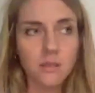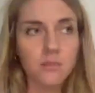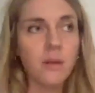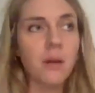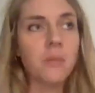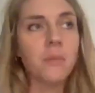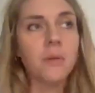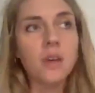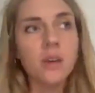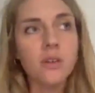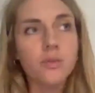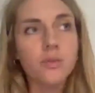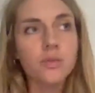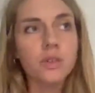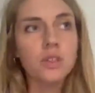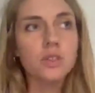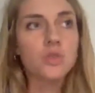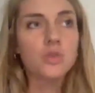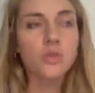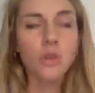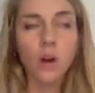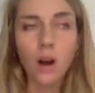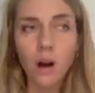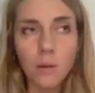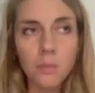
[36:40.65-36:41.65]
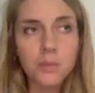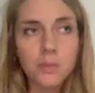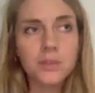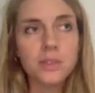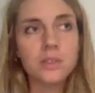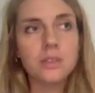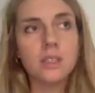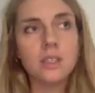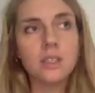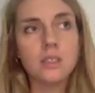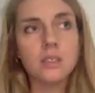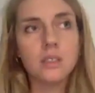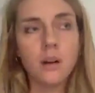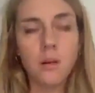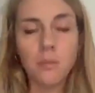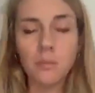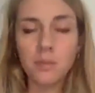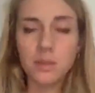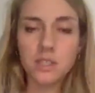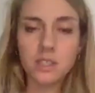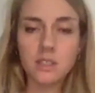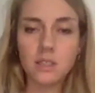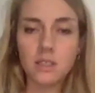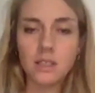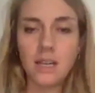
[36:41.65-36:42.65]
Maybe if we dropped this
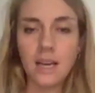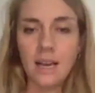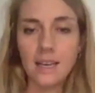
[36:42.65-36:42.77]
competition